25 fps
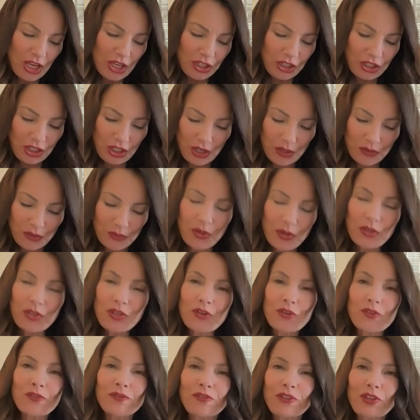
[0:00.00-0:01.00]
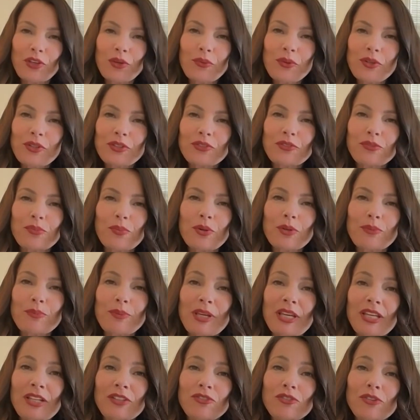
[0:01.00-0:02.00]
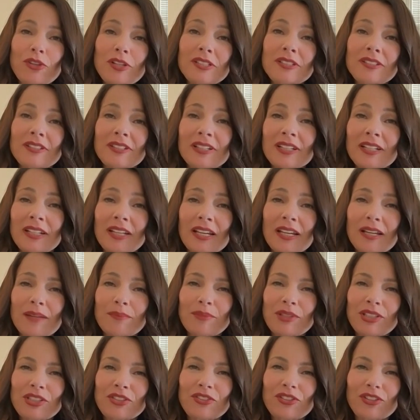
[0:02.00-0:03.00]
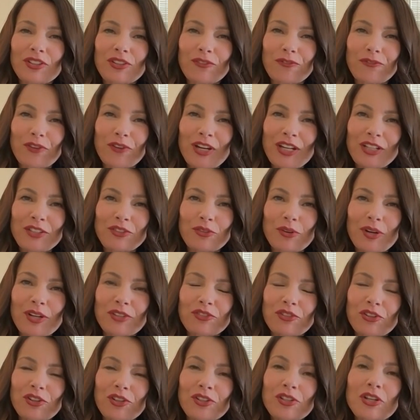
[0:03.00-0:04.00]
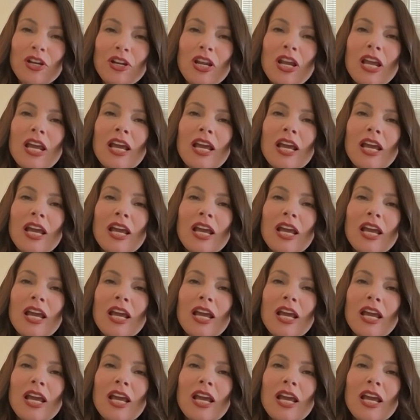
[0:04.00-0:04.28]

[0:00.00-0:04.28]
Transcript: you know, your viewers would be interested in coming to the Fran Drescher